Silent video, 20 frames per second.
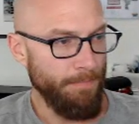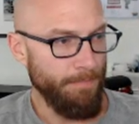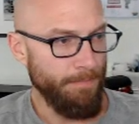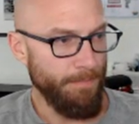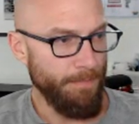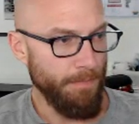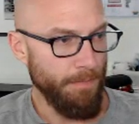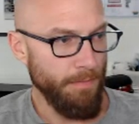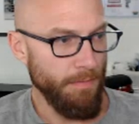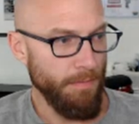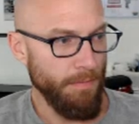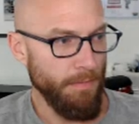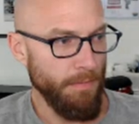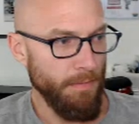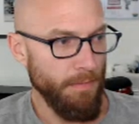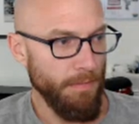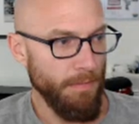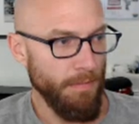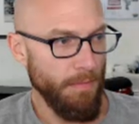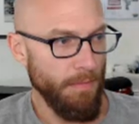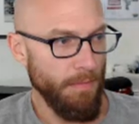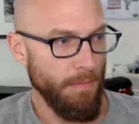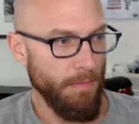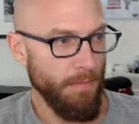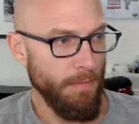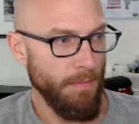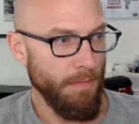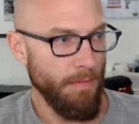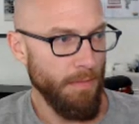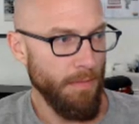
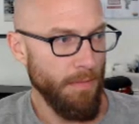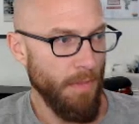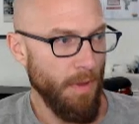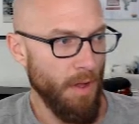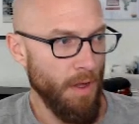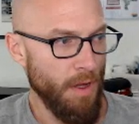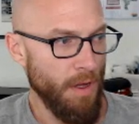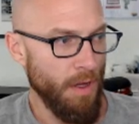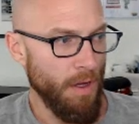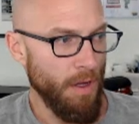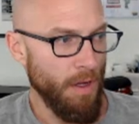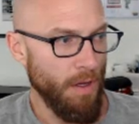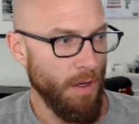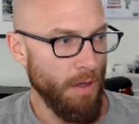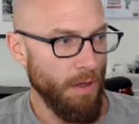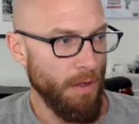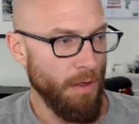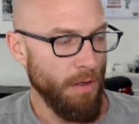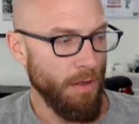Nobody speaks.